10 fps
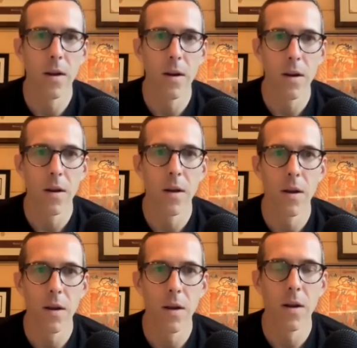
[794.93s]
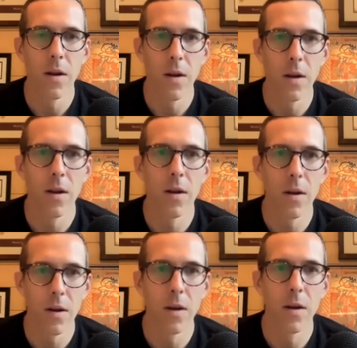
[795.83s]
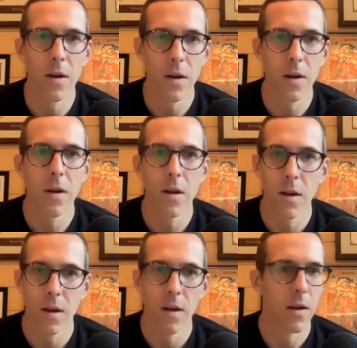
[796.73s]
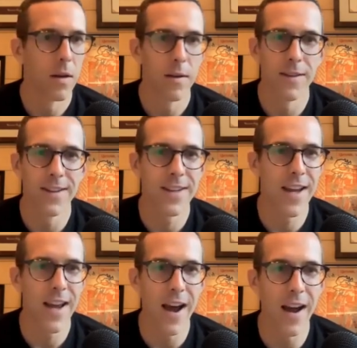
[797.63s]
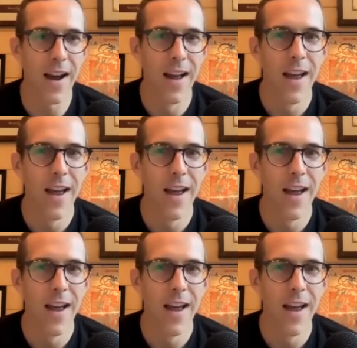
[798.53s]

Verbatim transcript: you better get at the front or you're probably never going to see it again. Yeah.